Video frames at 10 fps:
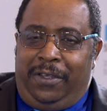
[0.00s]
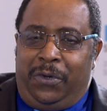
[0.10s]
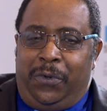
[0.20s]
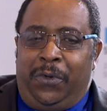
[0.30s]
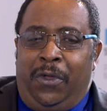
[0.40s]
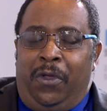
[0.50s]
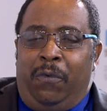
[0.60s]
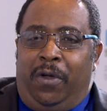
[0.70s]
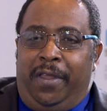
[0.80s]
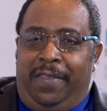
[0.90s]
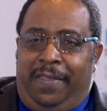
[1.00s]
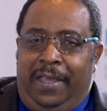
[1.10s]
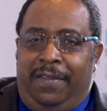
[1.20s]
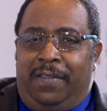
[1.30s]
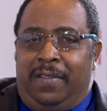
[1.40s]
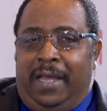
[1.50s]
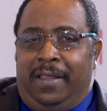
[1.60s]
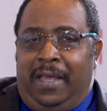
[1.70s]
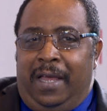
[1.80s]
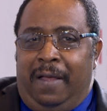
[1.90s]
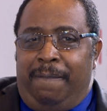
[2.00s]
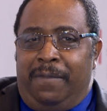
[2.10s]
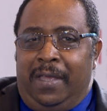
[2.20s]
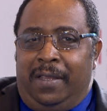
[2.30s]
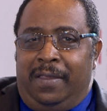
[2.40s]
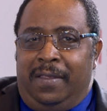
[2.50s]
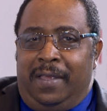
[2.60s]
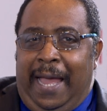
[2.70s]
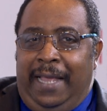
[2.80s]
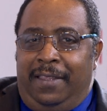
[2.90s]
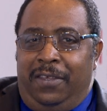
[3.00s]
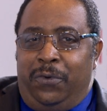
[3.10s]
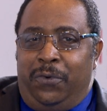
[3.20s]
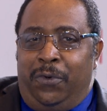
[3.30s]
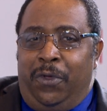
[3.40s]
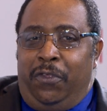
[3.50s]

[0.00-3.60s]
You know, one of the things that, um, that the ITU,